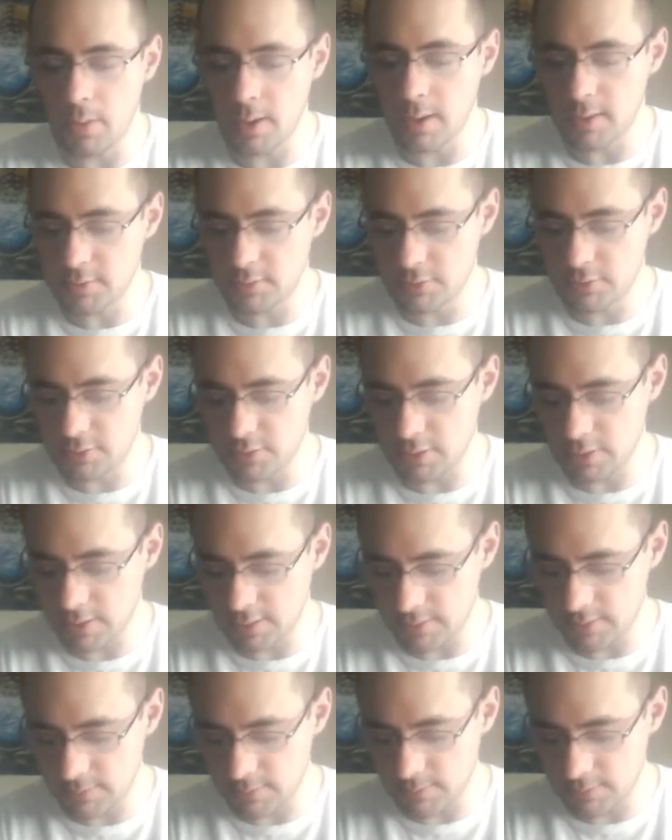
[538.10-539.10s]
But
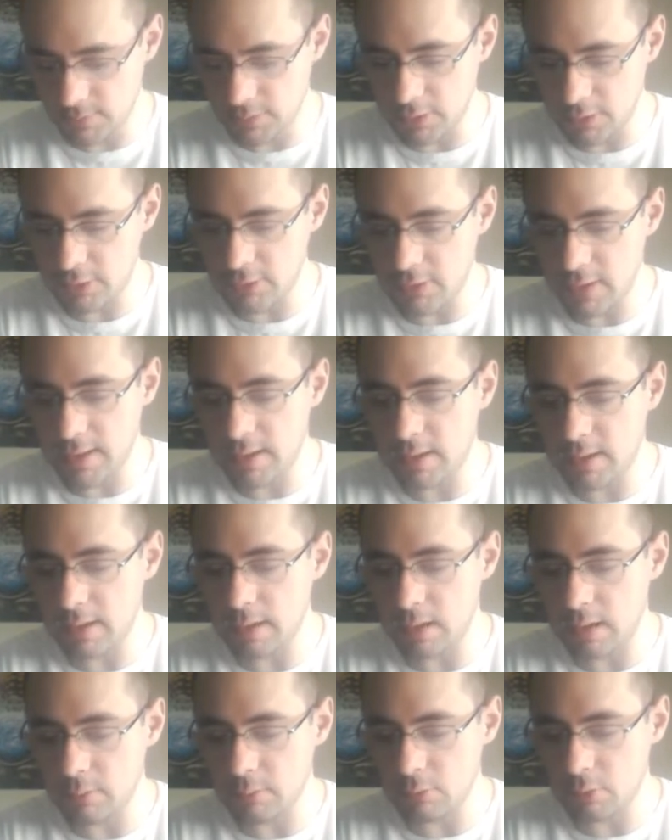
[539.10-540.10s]
the
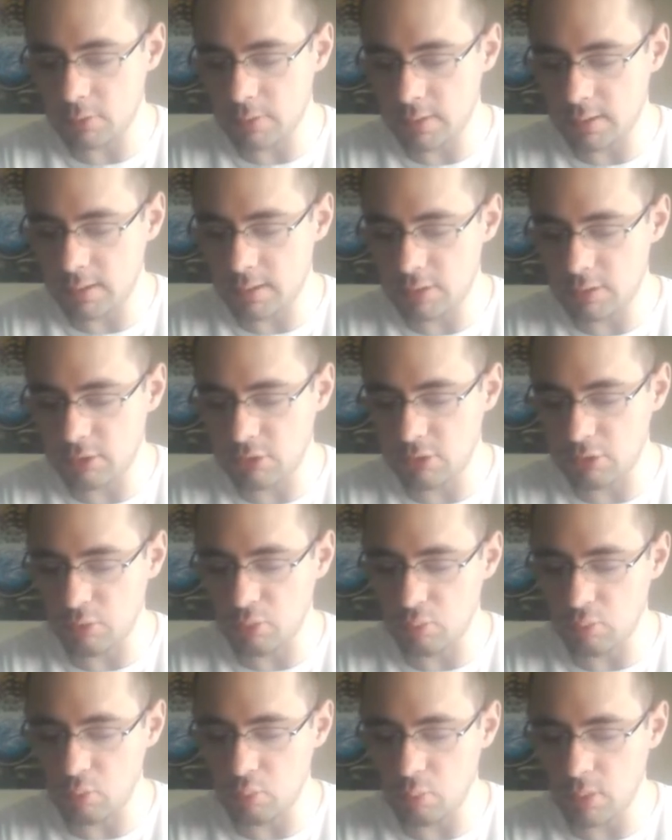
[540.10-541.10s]
thing I'm going to get
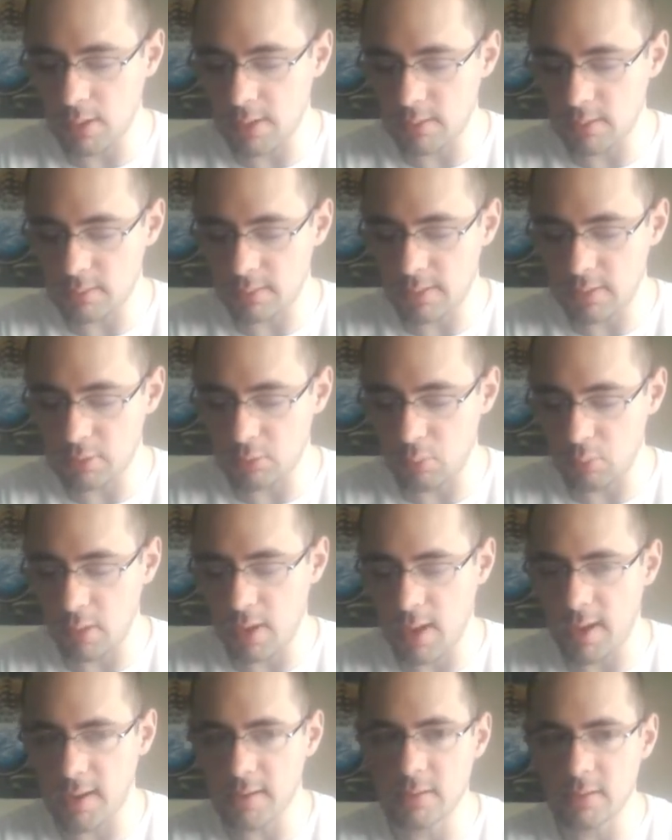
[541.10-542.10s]
to later
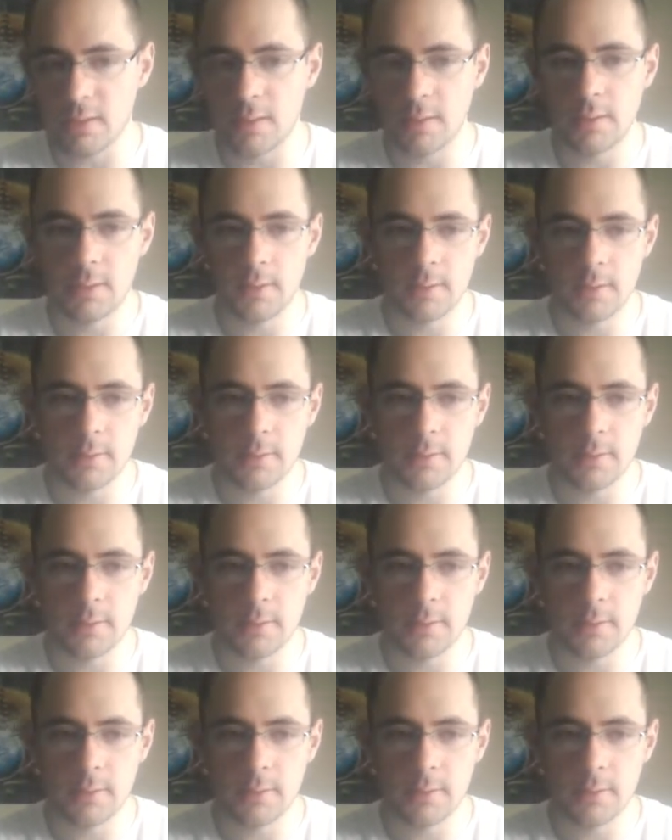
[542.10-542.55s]
on,